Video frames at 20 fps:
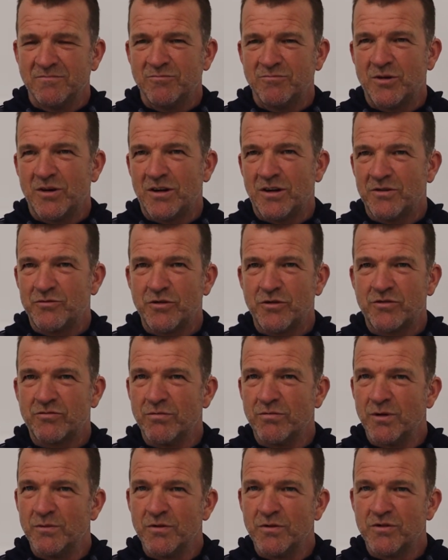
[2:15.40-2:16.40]
Well, the
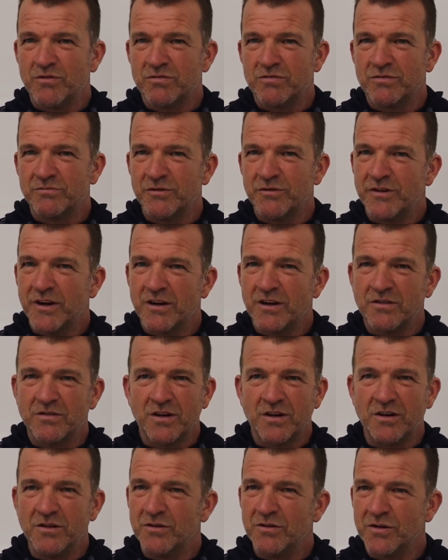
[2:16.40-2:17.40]
dressing room was
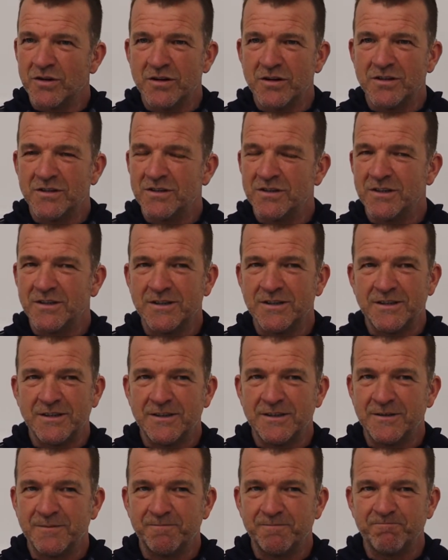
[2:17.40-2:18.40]
ridiculously good.
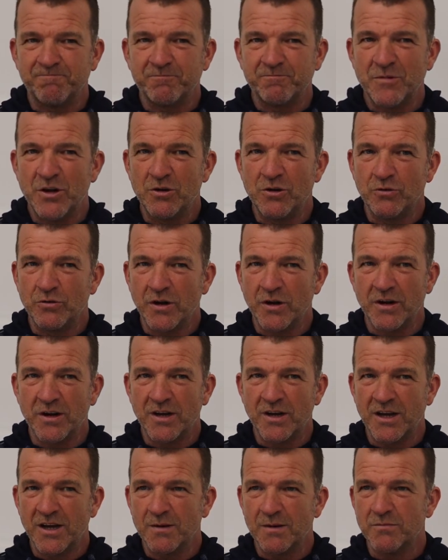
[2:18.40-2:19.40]
You're going into
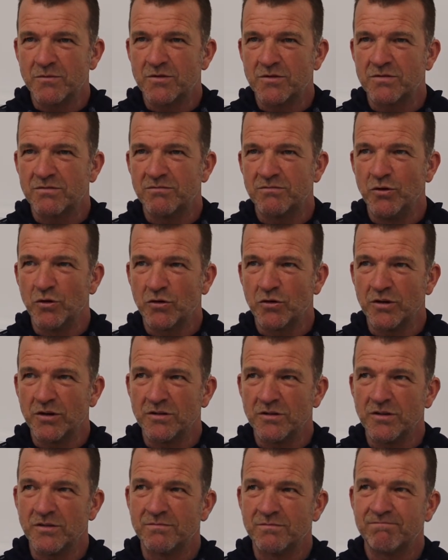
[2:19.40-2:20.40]
games looking
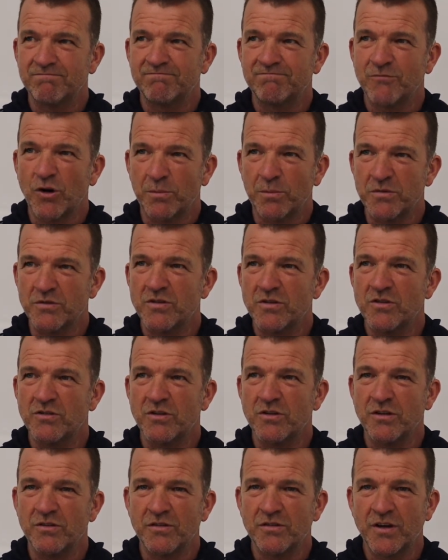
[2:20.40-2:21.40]
at the
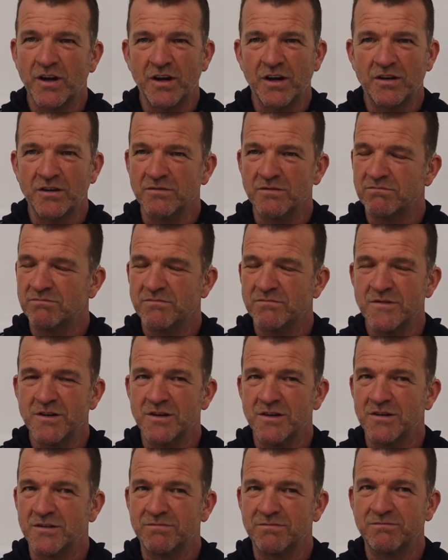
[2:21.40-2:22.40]
opposition and thinking, you
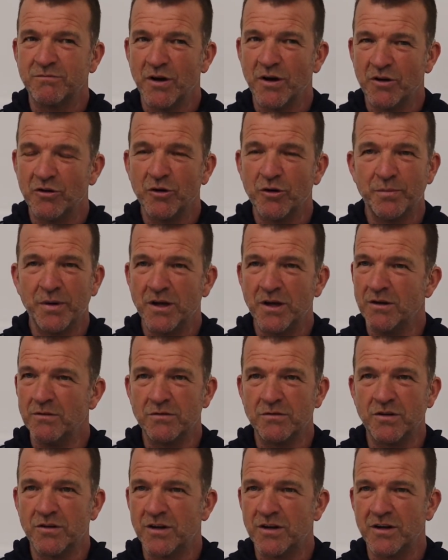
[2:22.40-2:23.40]
know, we're going to beat you
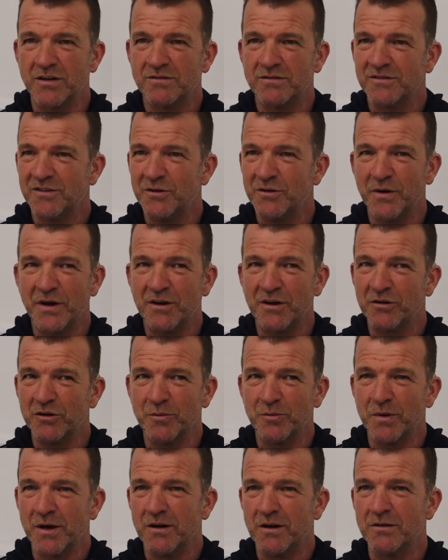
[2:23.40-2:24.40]
today, you ain't going
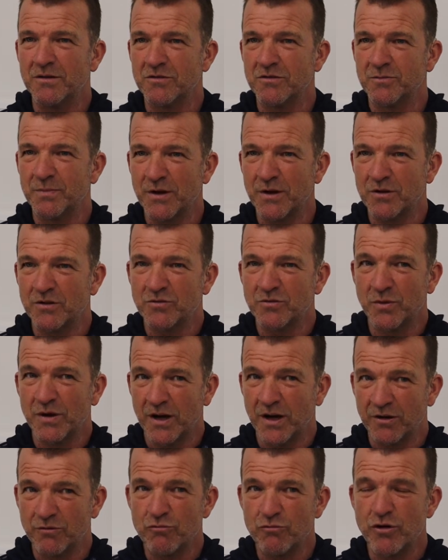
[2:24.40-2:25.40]
to beat us, because we
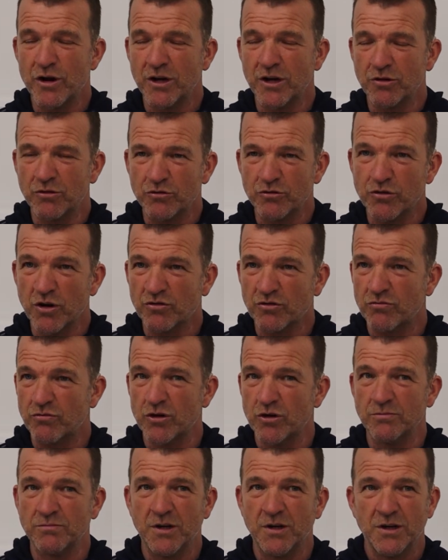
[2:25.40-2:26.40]
had a really good dressing
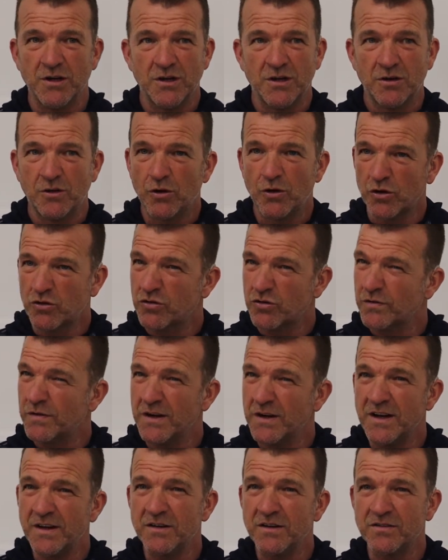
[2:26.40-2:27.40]
room, lots of
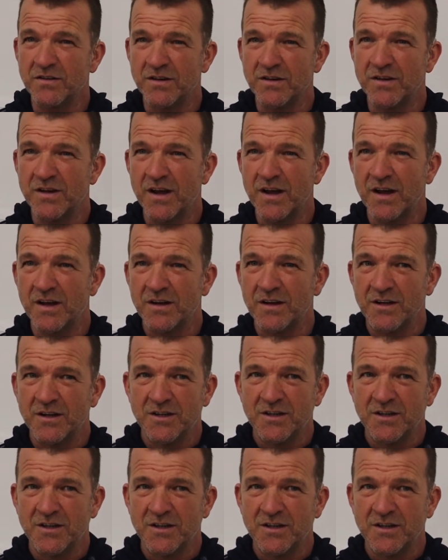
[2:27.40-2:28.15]
leaders in there.